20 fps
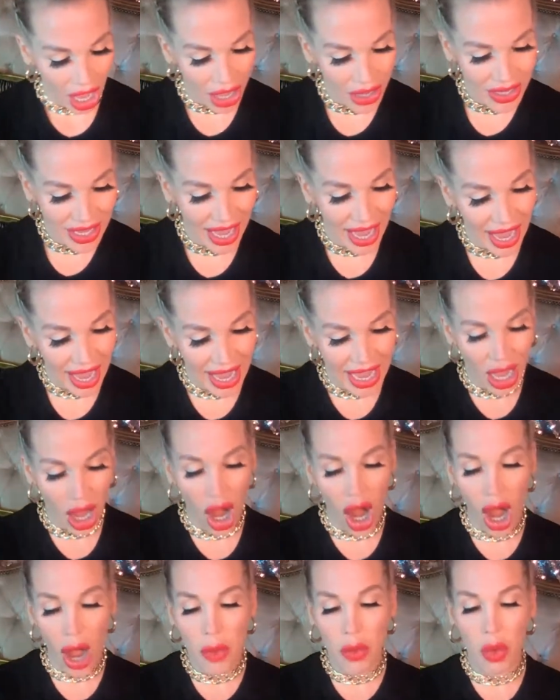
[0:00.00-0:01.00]

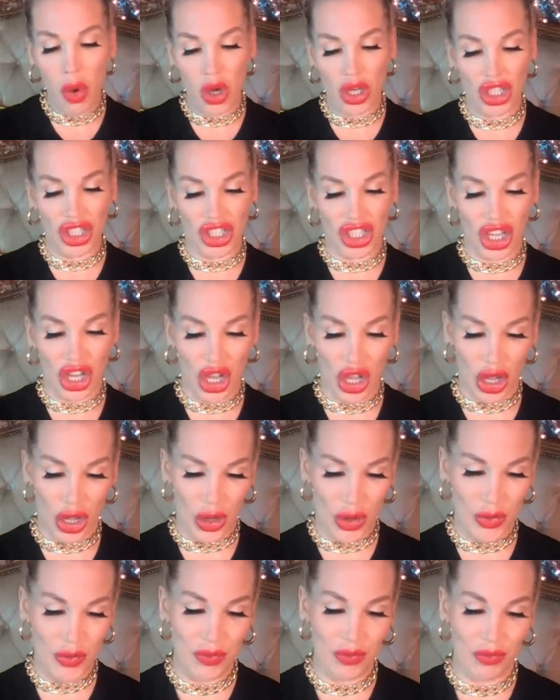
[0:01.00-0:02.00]
Okay, I want
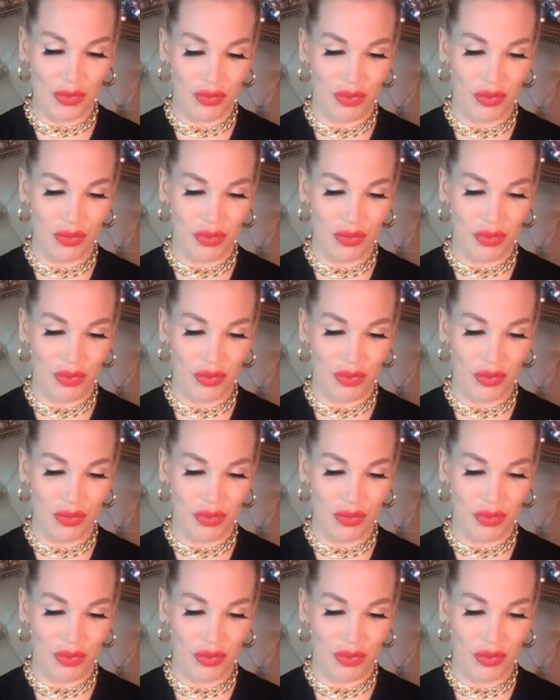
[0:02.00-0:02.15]
to